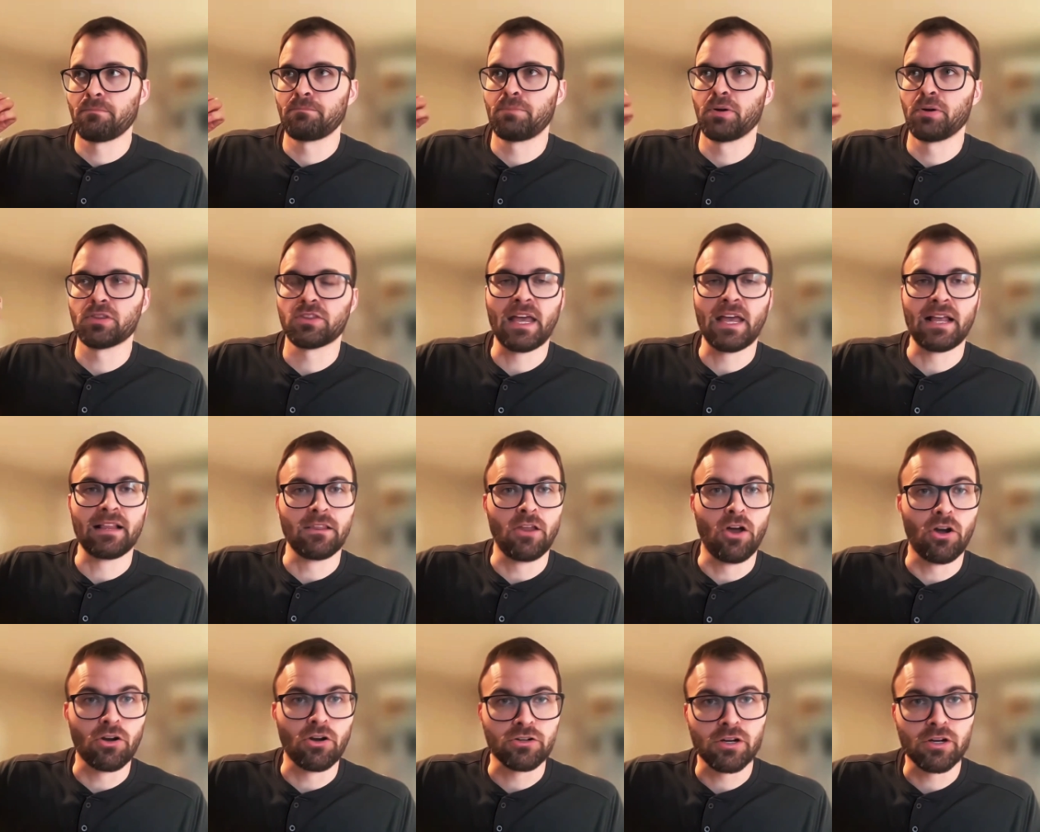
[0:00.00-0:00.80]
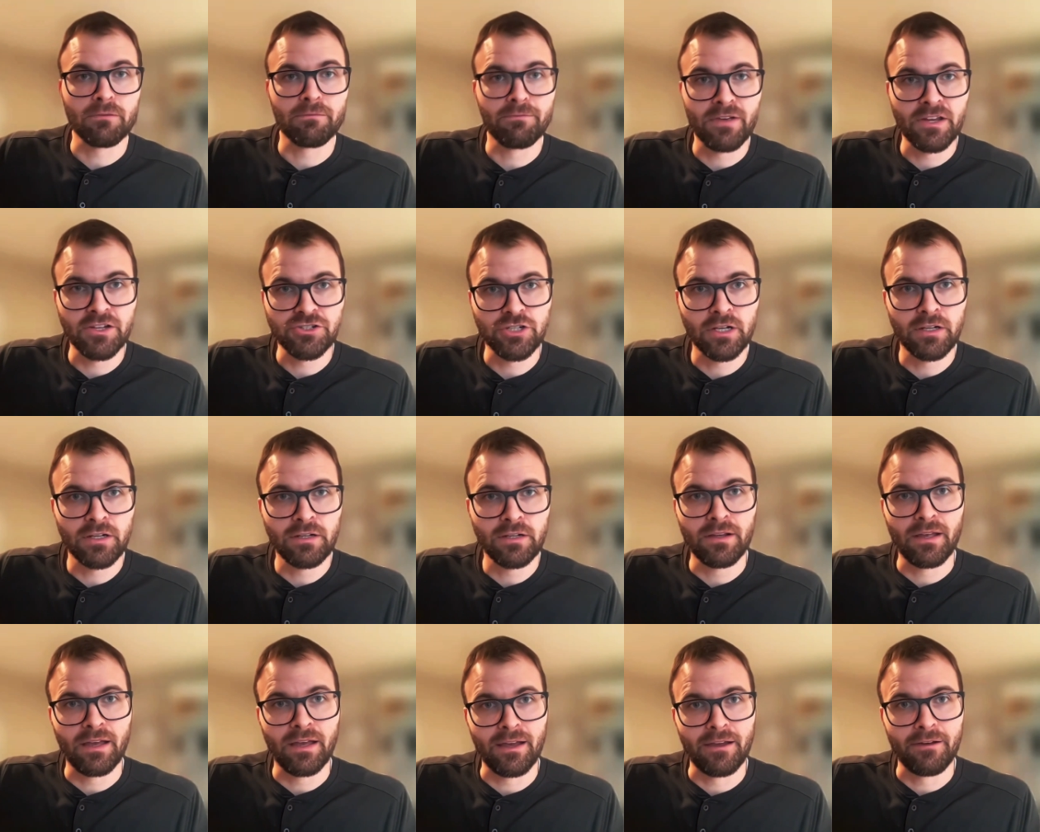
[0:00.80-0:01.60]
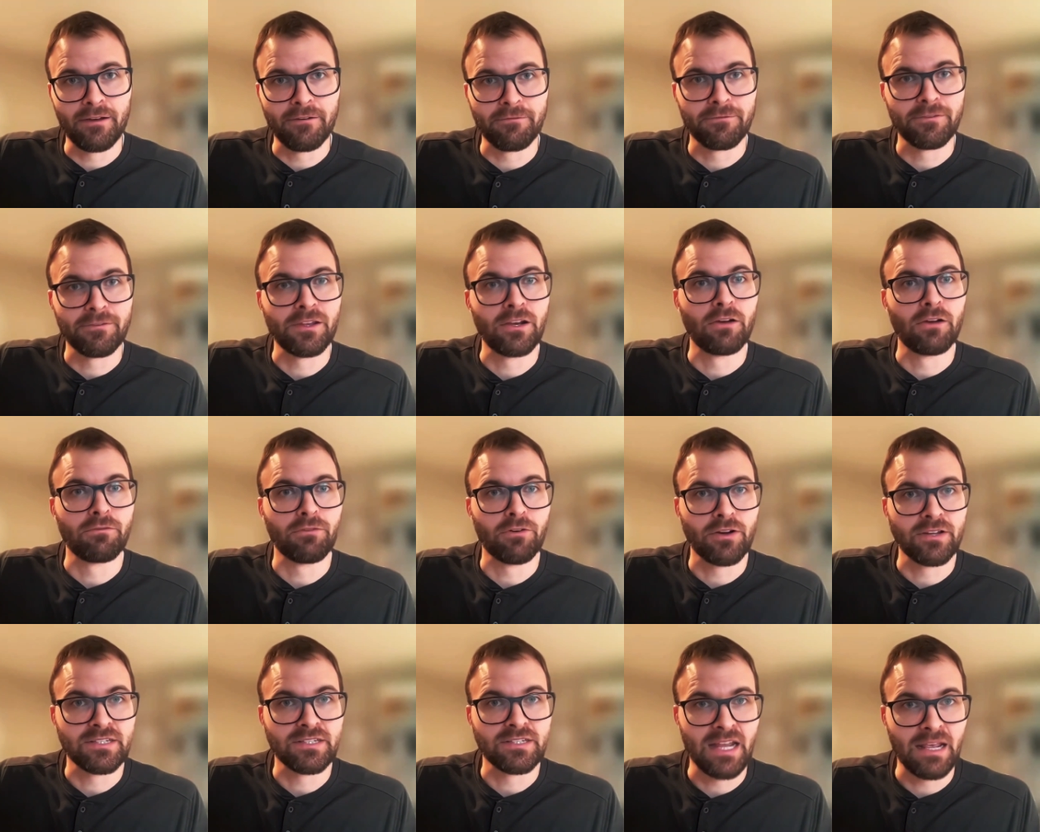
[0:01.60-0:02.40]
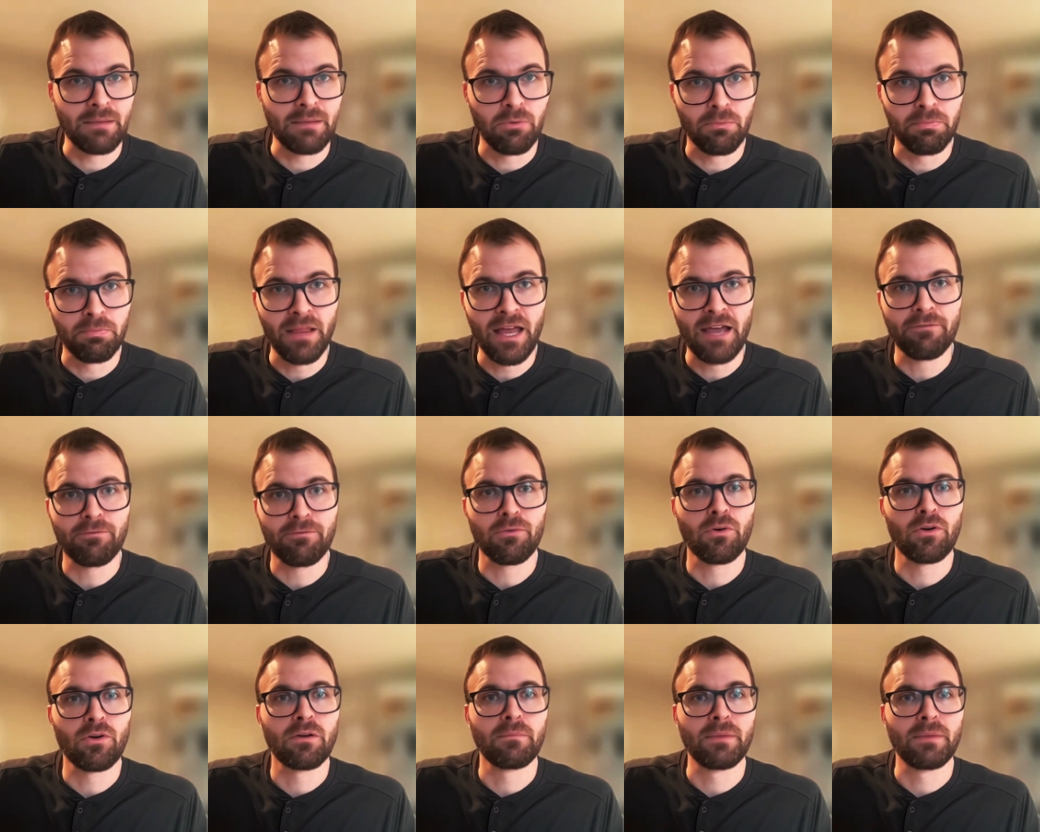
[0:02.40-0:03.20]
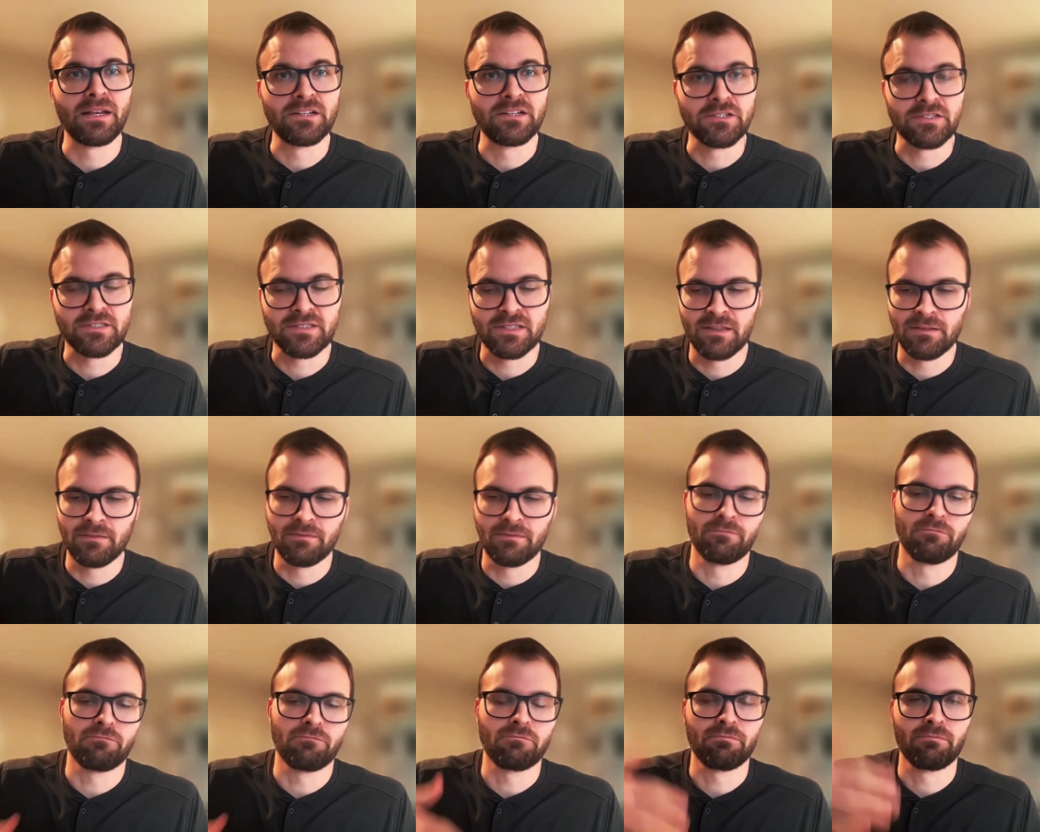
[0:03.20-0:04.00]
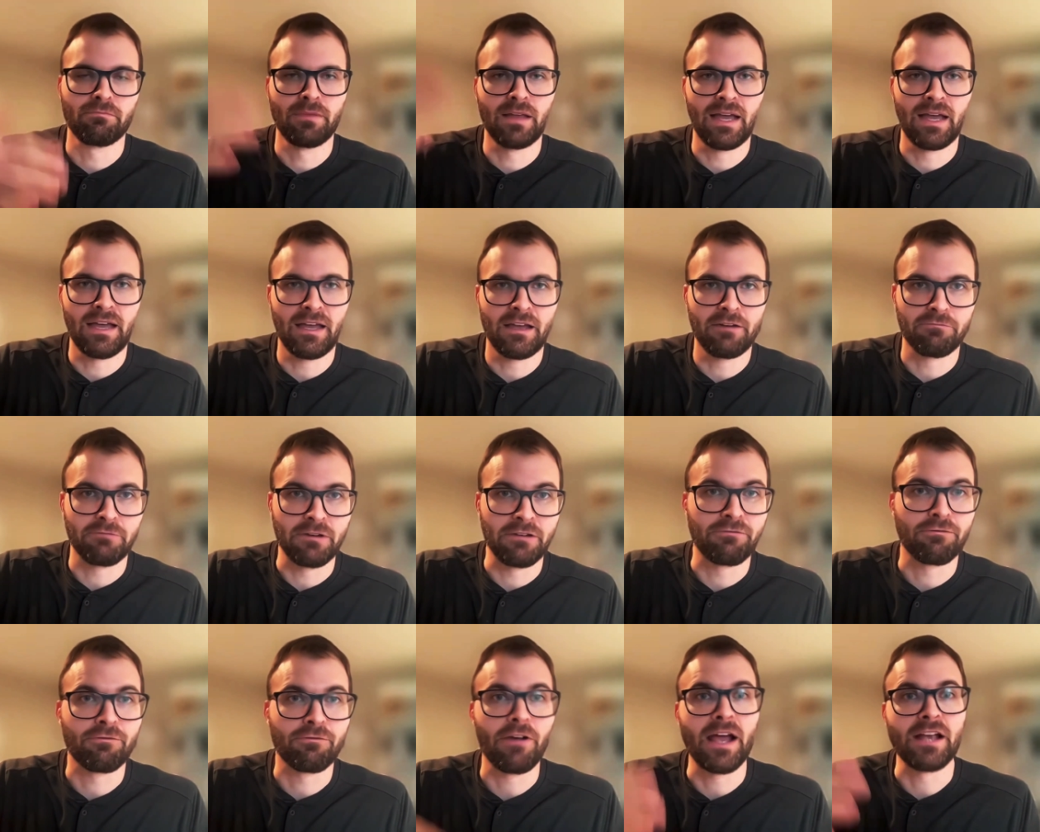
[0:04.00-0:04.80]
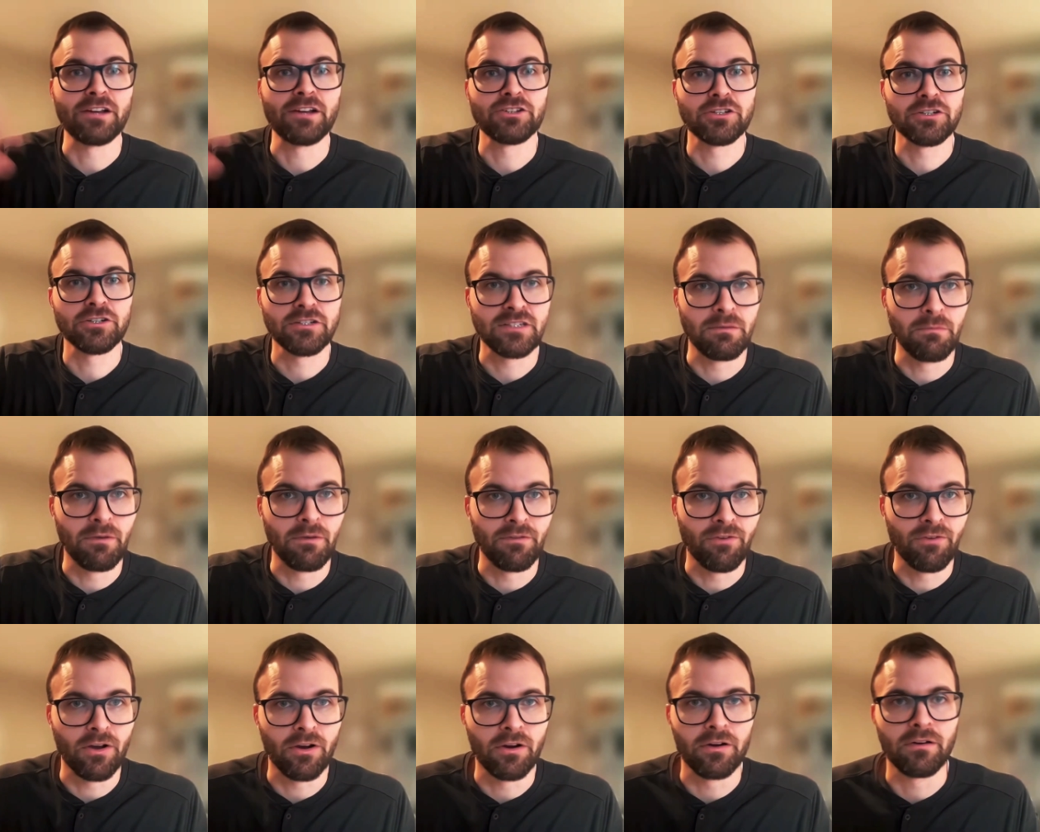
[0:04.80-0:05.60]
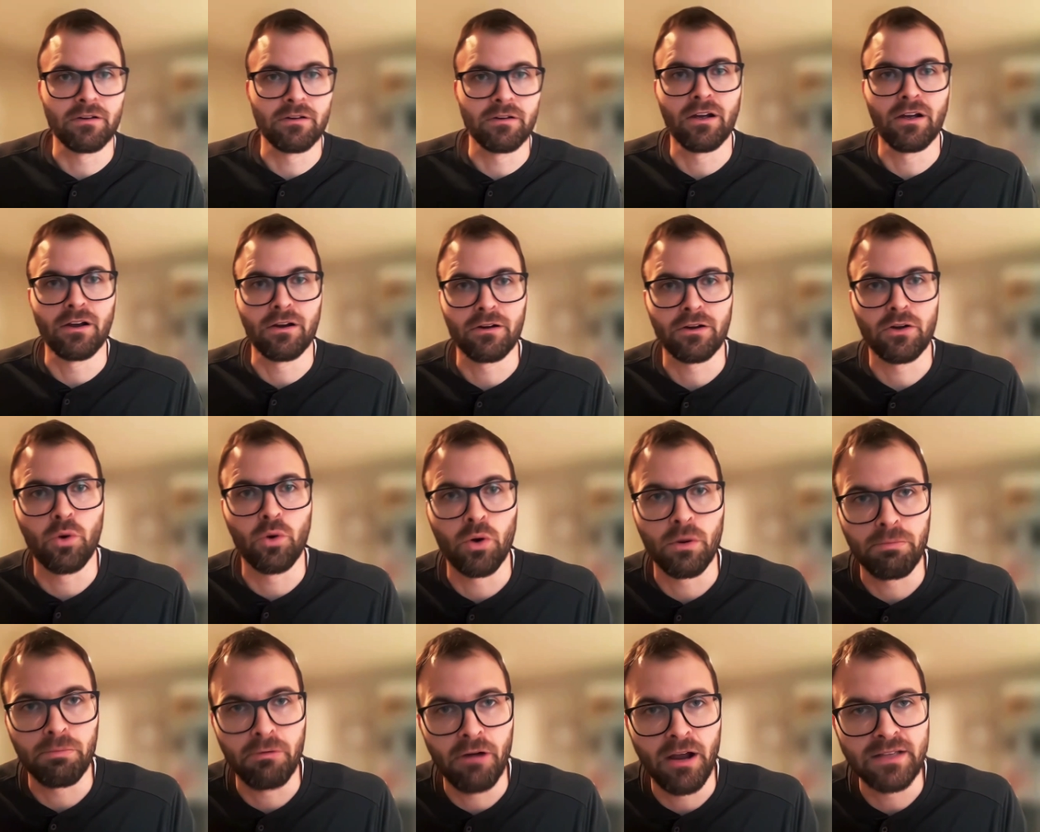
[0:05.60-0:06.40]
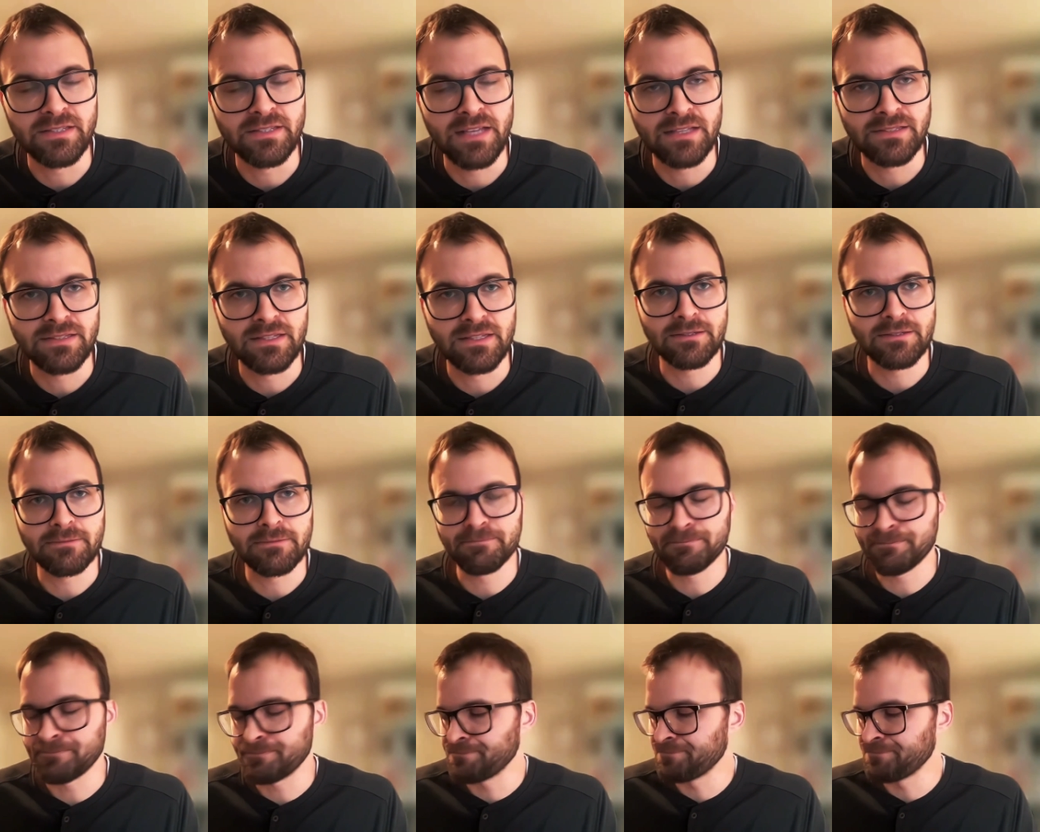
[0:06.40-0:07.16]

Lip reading: put that long-term vision of very stable platform and just refresh some of our core processes.